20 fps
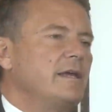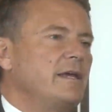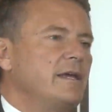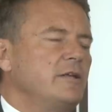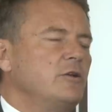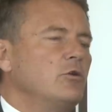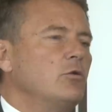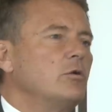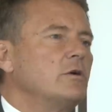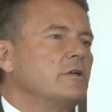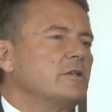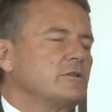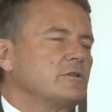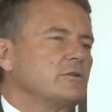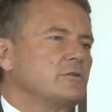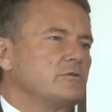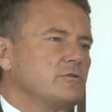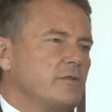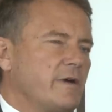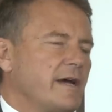in order
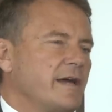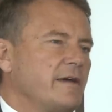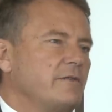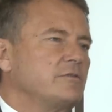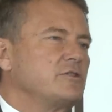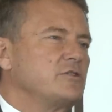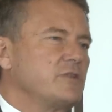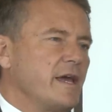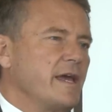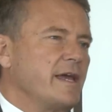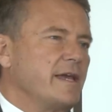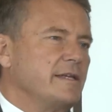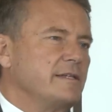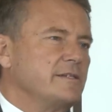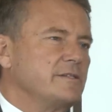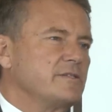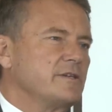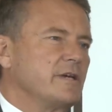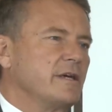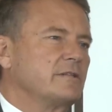to drive
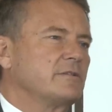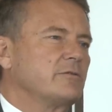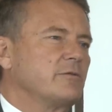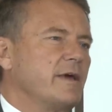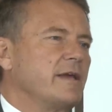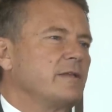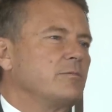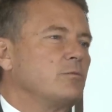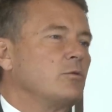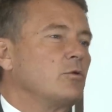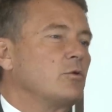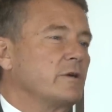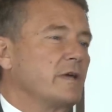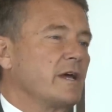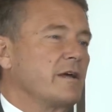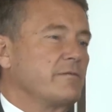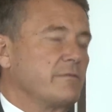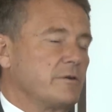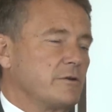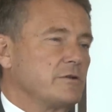change and create more
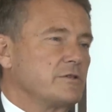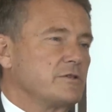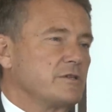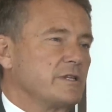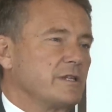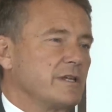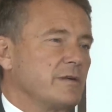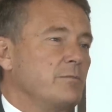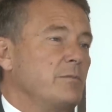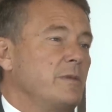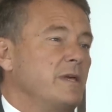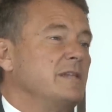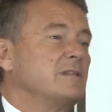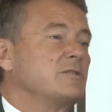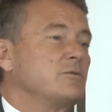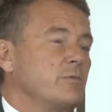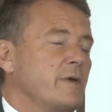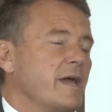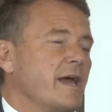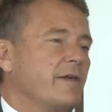diversity
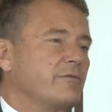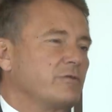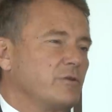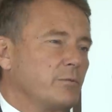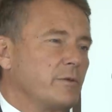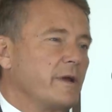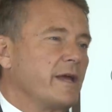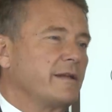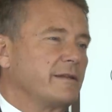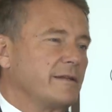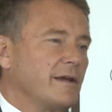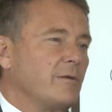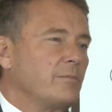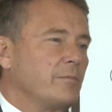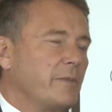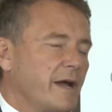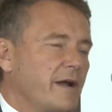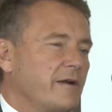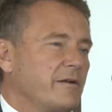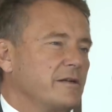means we have to break
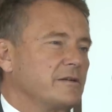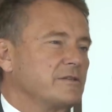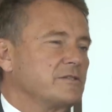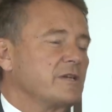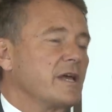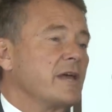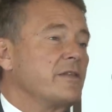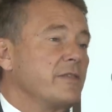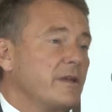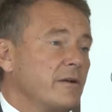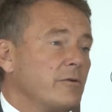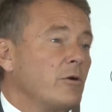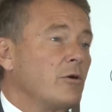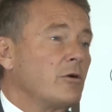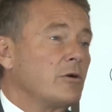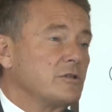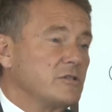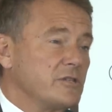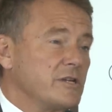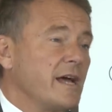down barriers and there
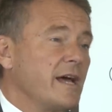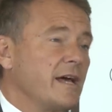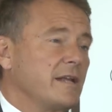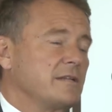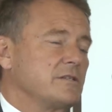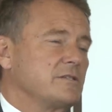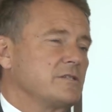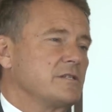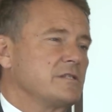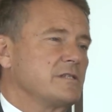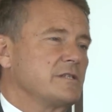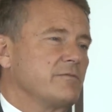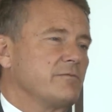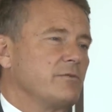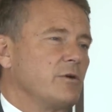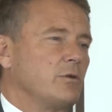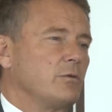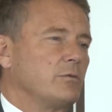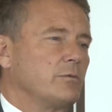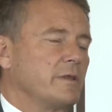are challenges
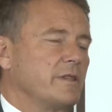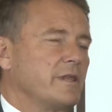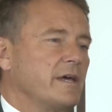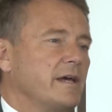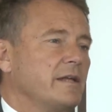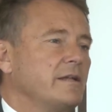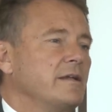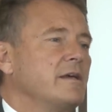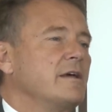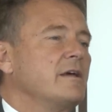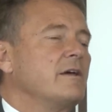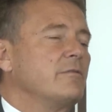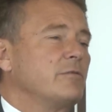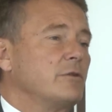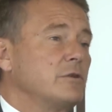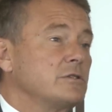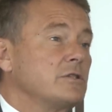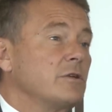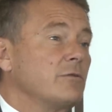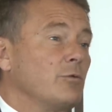involved with that
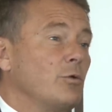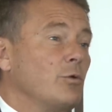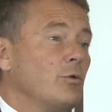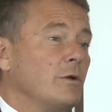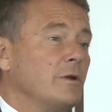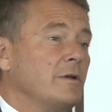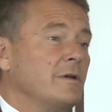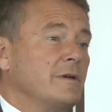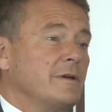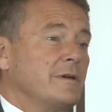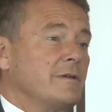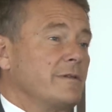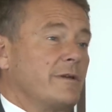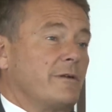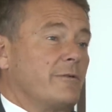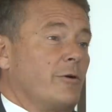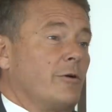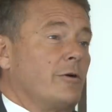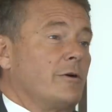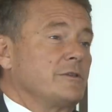first of all
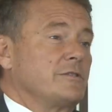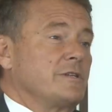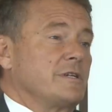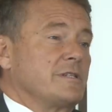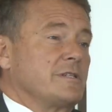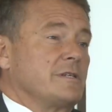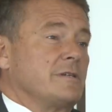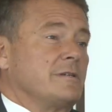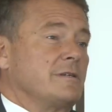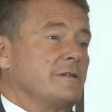there are uh,